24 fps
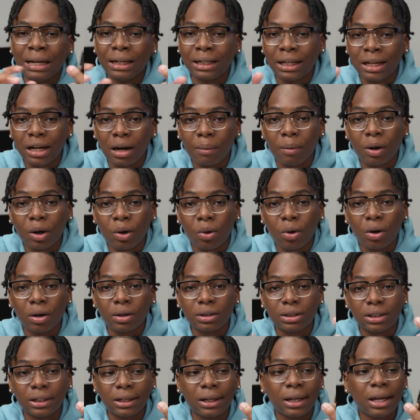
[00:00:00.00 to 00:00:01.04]
camera
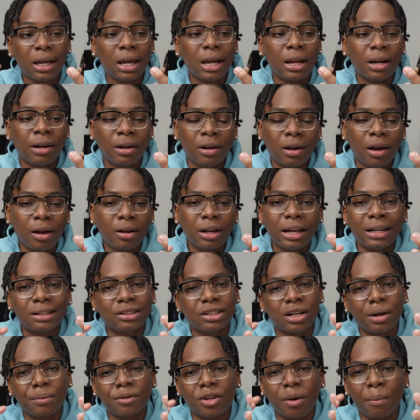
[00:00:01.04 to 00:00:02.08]
quality not in
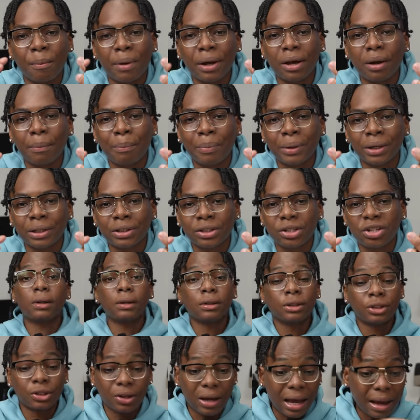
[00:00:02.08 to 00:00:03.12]
terms of megapixels
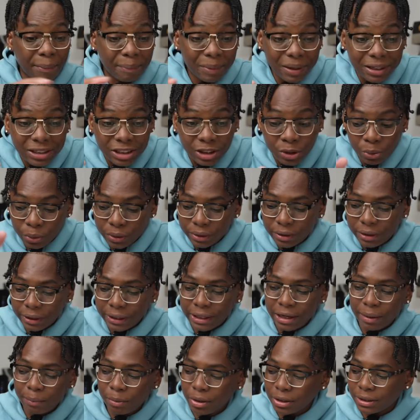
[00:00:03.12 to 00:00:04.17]
so apple has tweaked their
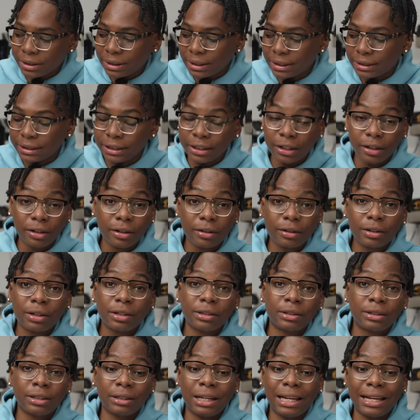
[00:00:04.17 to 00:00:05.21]
cameras this year
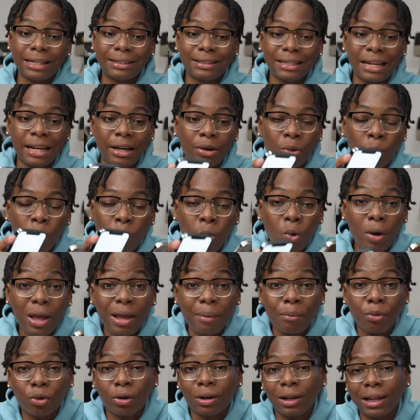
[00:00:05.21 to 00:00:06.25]
to let in way
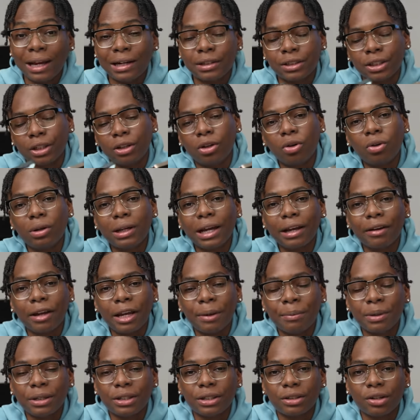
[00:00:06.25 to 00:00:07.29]
more light so low light
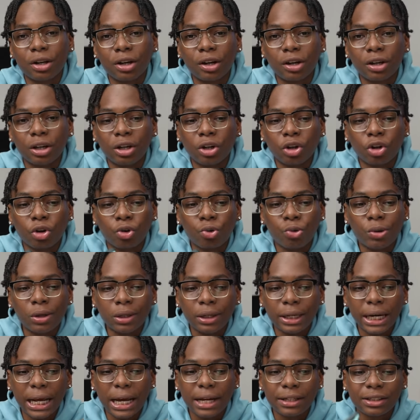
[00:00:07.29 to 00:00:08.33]
images are gonna look
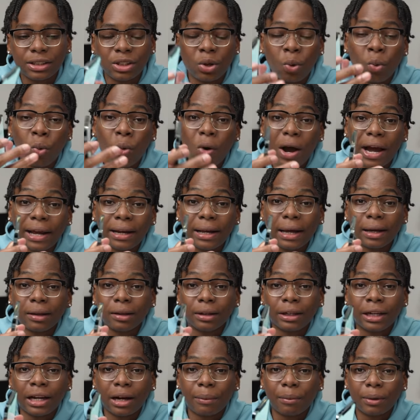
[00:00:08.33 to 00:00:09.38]
really nice the wide angle
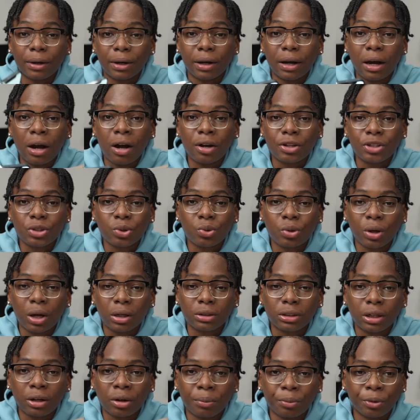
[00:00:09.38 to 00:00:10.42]
camera also
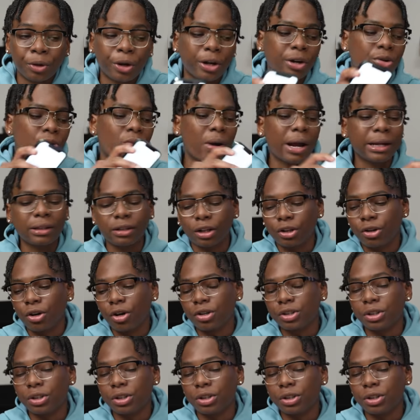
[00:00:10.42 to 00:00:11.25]
got an upgrade right across